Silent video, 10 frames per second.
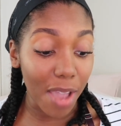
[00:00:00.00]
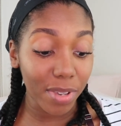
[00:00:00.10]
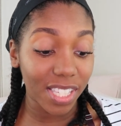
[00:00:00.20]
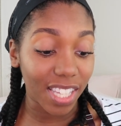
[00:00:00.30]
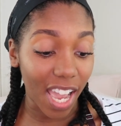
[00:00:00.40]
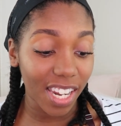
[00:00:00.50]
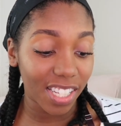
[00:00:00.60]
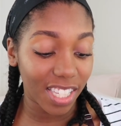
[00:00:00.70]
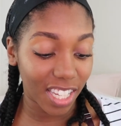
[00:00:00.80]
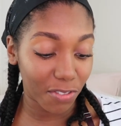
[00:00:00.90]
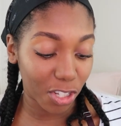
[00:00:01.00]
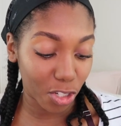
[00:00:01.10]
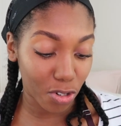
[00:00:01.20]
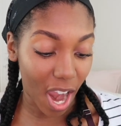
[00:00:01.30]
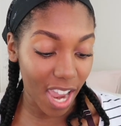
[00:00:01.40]
excited to give this
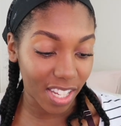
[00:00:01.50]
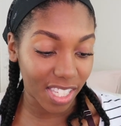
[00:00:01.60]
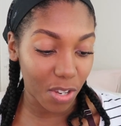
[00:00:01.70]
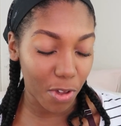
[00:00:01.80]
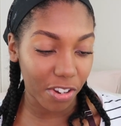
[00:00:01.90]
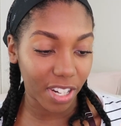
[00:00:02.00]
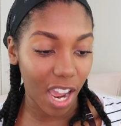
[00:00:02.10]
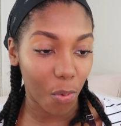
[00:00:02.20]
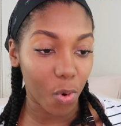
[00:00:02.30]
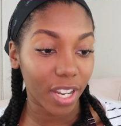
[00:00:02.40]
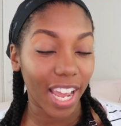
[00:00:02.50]
a try to see whether or not, one,